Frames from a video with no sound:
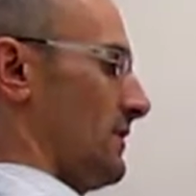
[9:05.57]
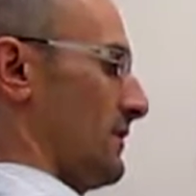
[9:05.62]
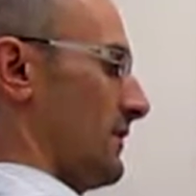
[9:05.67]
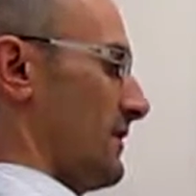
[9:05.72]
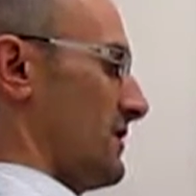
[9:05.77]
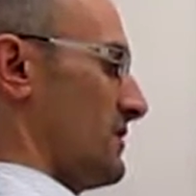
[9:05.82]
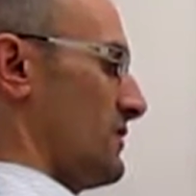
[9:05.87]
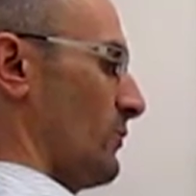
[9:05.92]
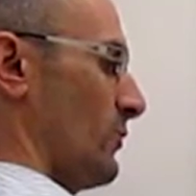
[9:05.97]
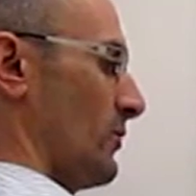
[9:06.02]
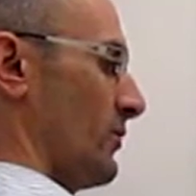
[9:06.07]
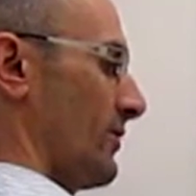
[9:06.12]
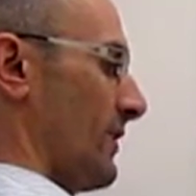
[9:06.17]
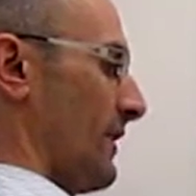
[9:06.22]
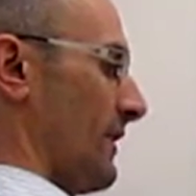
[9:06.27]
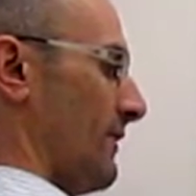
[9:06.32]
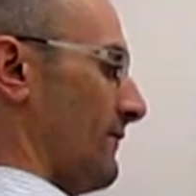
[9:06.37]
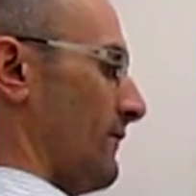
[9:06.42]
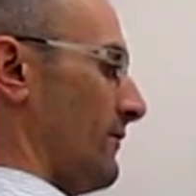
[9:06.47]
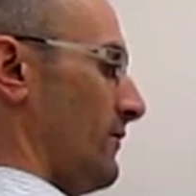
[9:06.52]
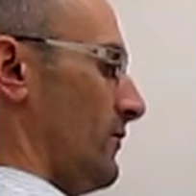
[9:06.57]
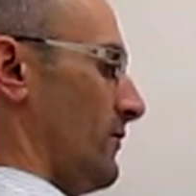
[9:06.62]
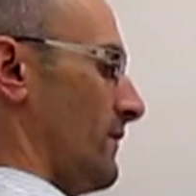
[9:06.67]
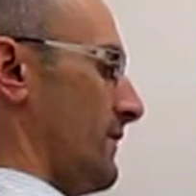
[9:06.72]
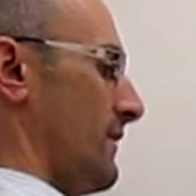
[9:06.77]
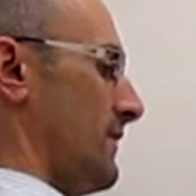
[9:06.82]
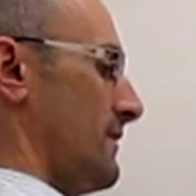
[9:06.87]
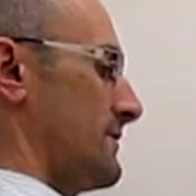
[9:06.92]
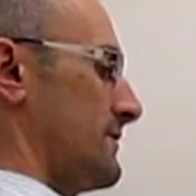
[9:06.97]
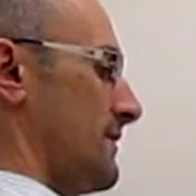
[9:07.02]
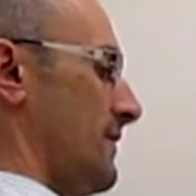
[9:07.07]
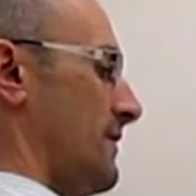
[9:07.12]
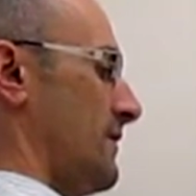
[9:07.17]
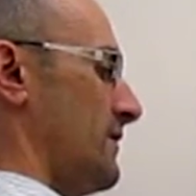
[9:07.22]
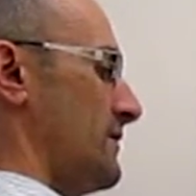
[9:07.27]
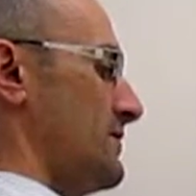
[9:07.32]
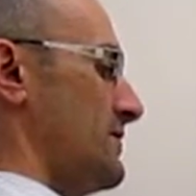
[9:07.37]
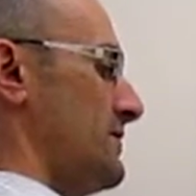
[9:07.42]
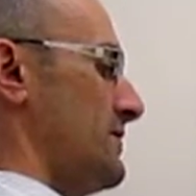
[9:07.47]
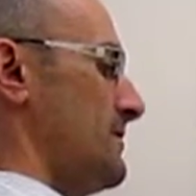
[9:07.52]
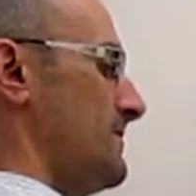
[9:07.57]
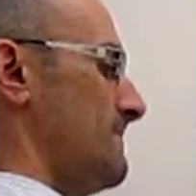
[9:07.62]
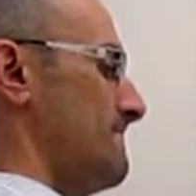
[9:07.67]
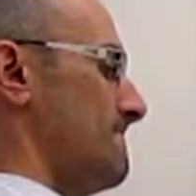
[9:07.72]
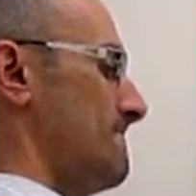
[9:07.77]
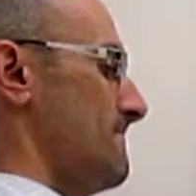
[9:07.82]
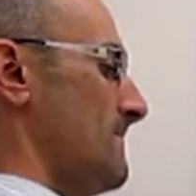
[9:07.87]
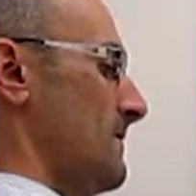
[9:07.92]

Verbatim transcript: Okay, so we're going to have here delta Rg